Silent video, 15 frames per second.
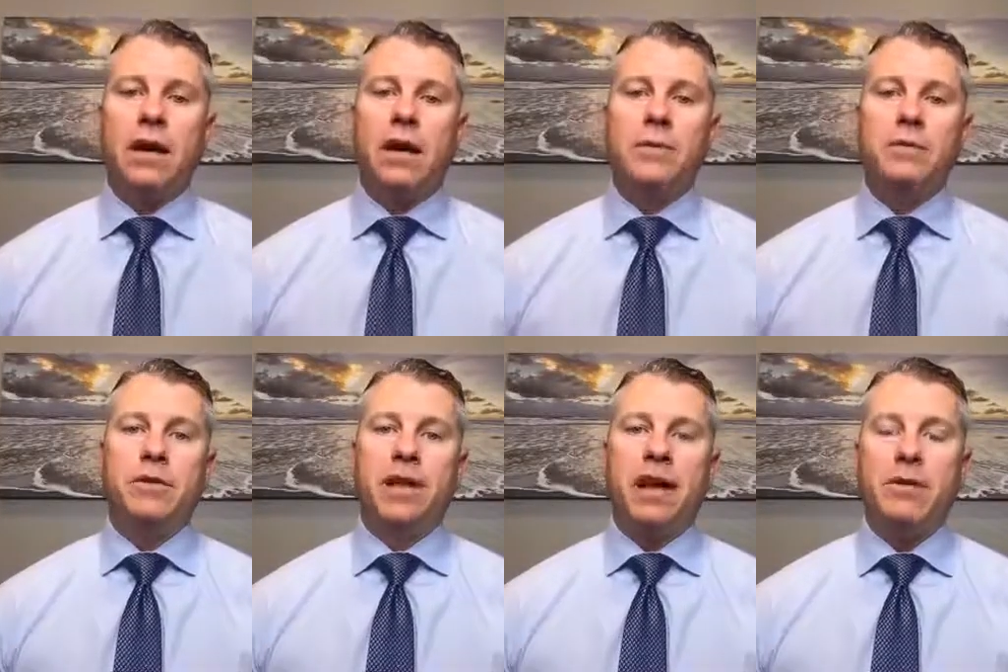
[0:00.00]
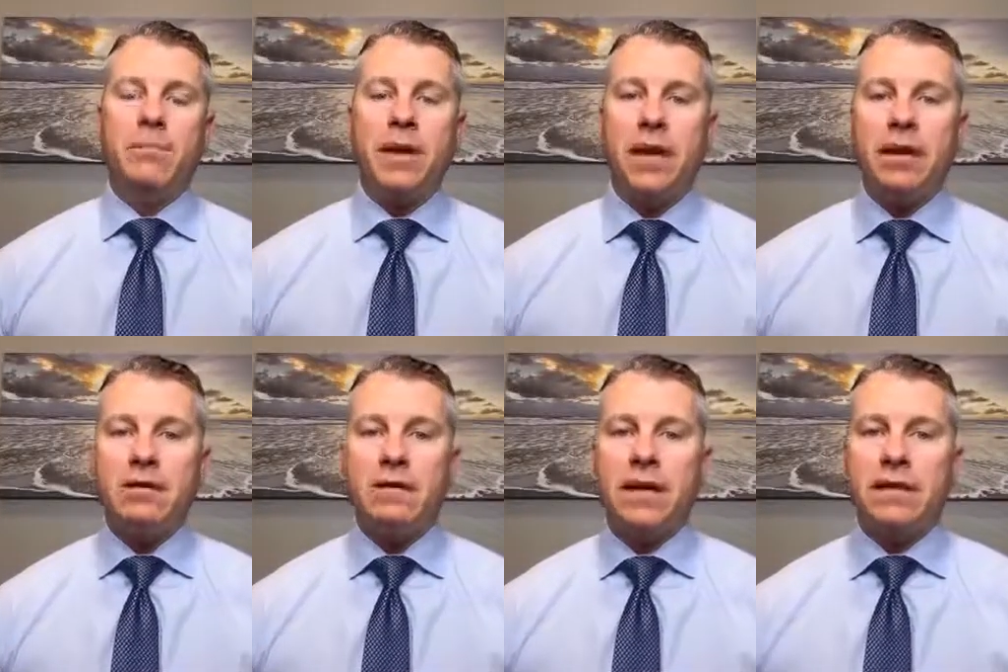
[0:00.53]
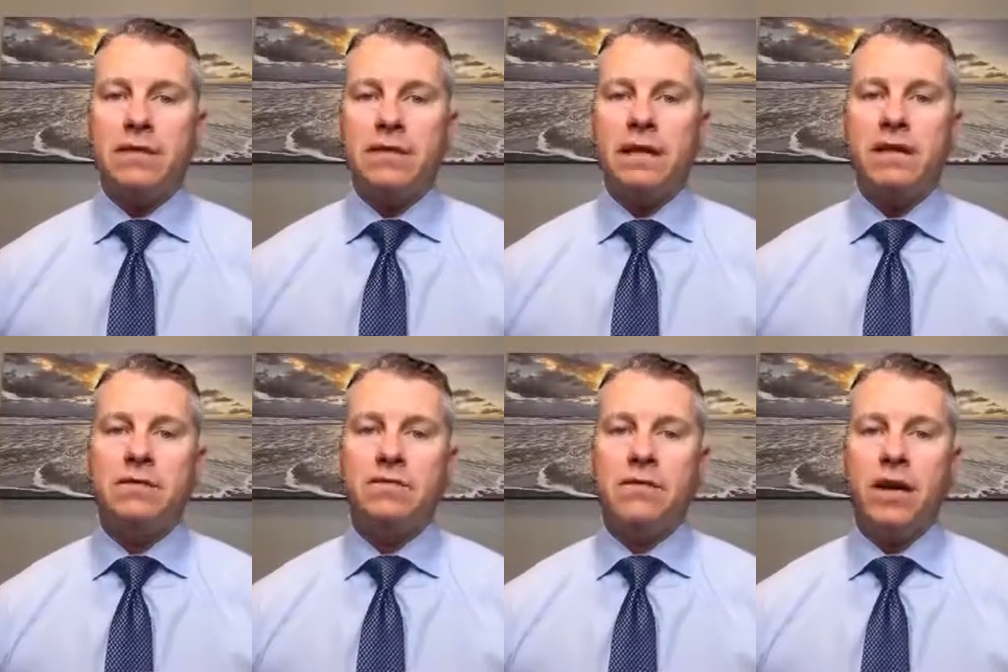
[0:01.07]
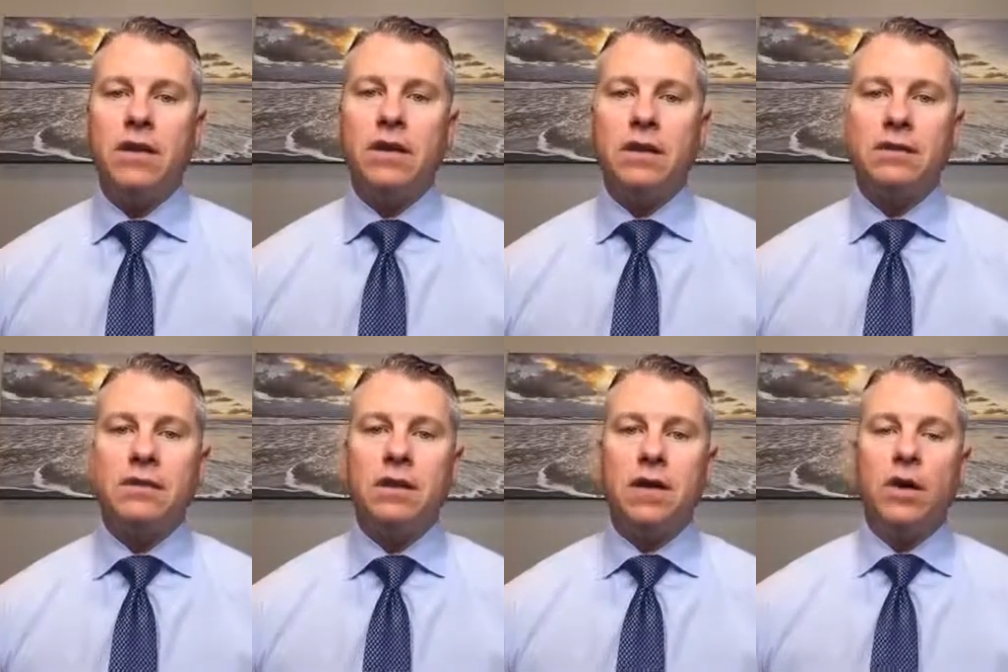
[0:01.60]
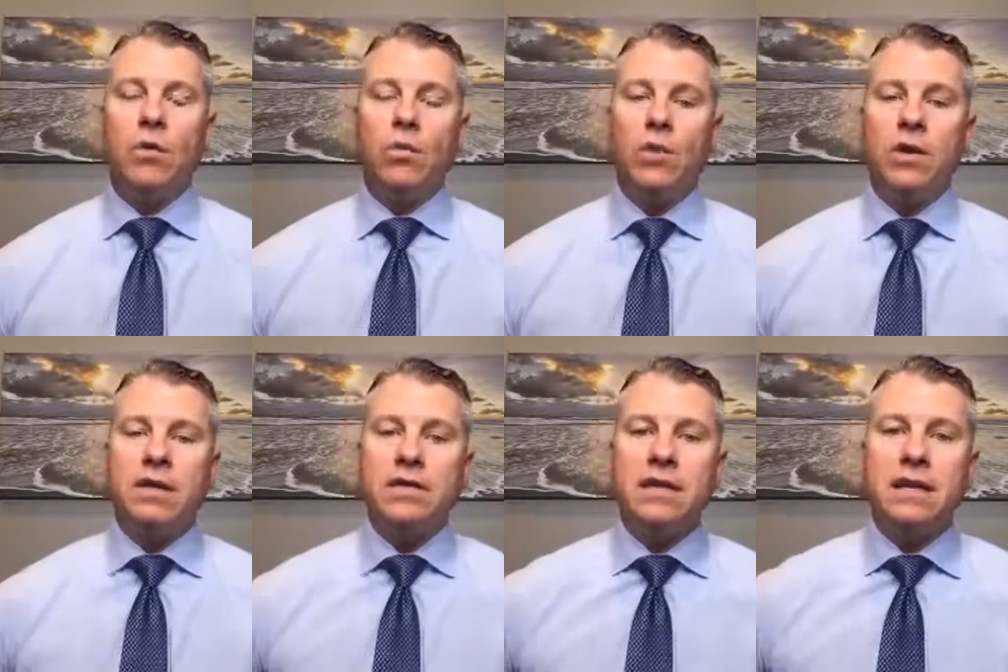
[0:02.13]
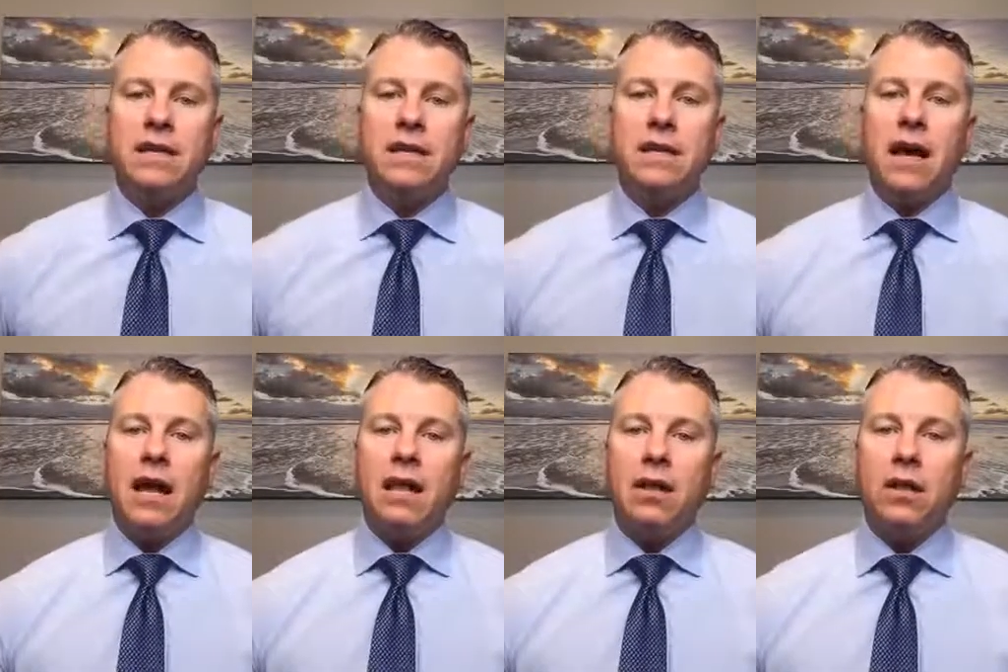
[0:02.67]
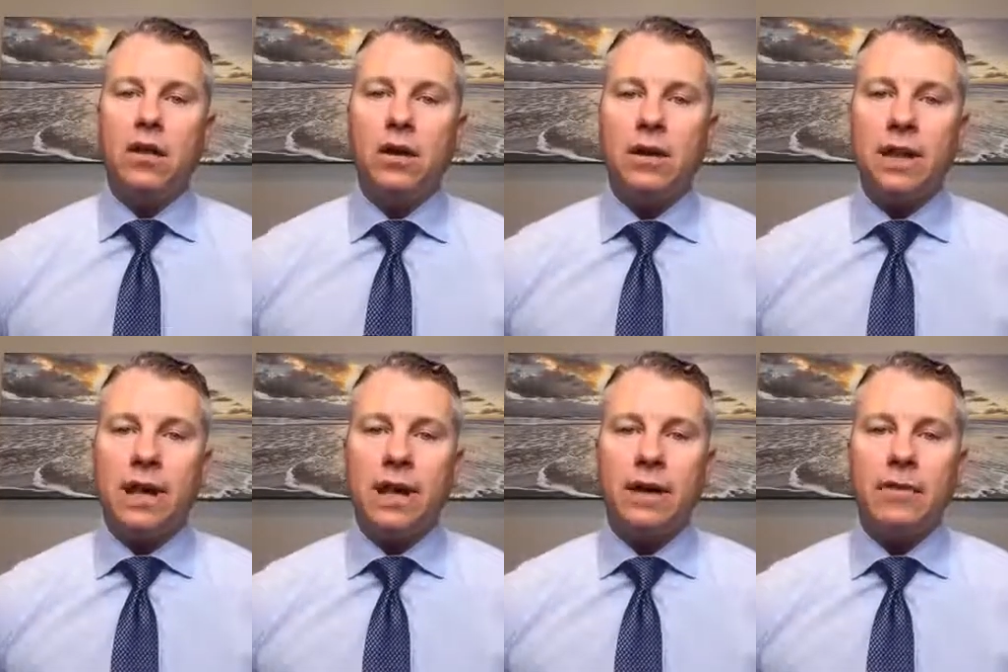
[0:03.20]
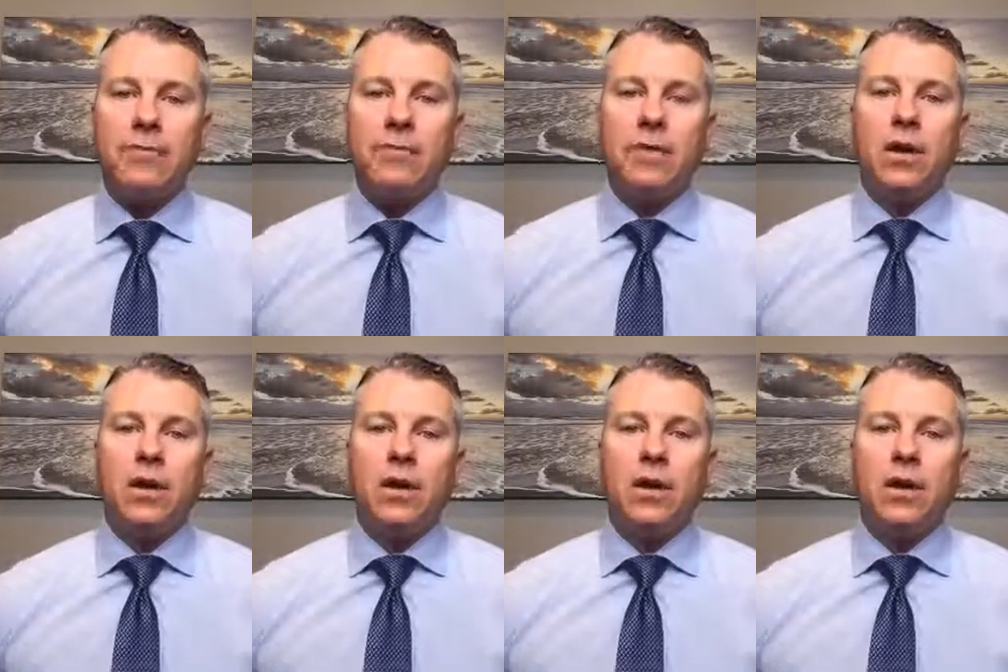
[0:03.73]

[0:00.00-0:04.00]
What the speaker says: Do they have parasites, yeast, fungus? What does the gut look like?